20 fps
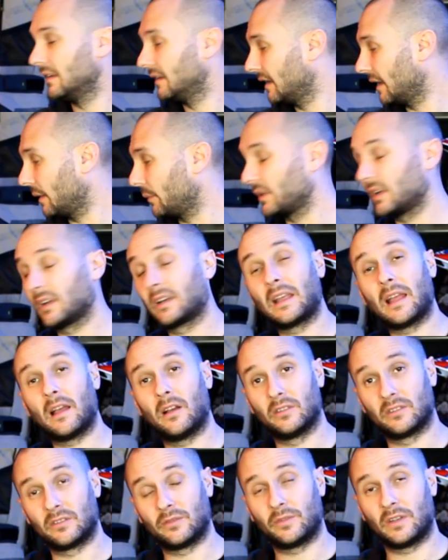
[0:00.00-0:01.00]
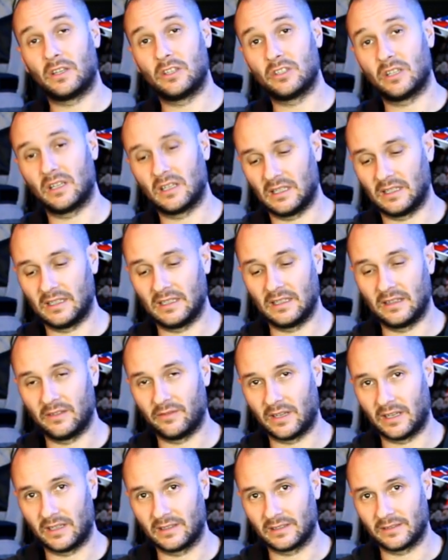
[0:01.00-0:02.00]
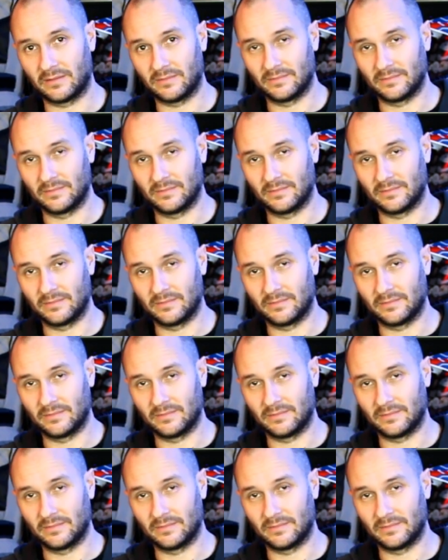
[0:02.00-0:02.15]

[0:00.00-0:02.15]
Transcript: And we're going to get on to finishing cleaning the visor.